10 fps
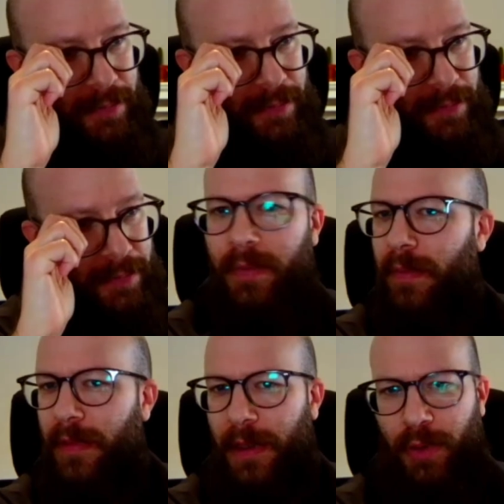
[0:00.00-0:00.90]

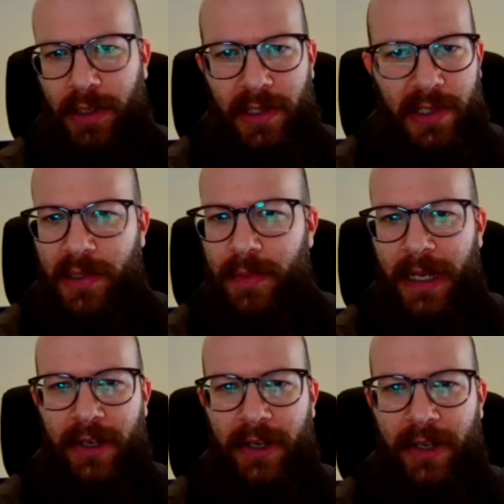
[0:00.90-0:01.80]
So the process is
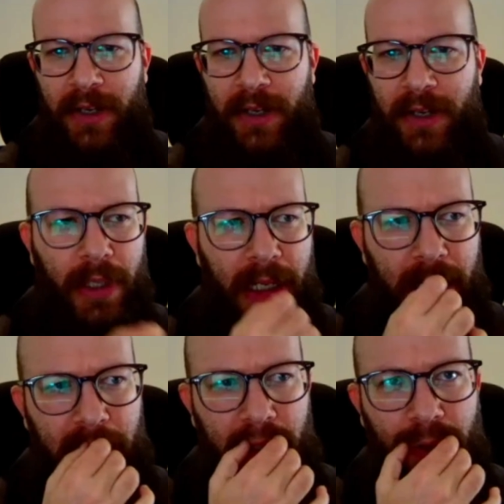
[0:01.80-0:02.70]
manual end to
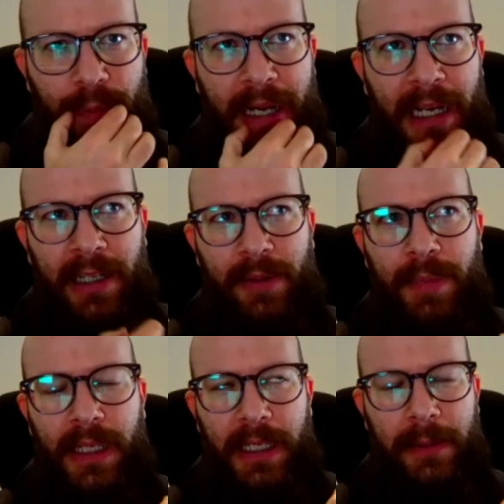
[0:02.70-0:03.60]
end, and you might
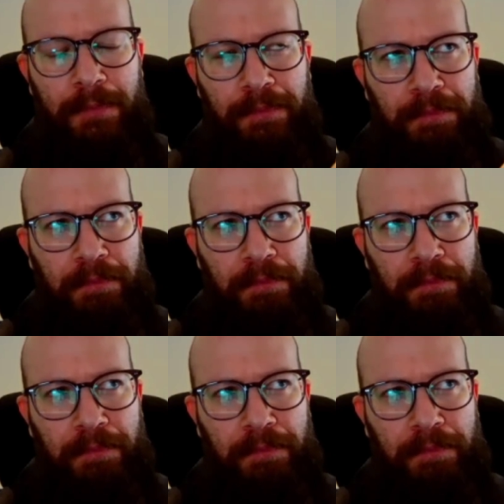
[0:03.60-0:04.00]
be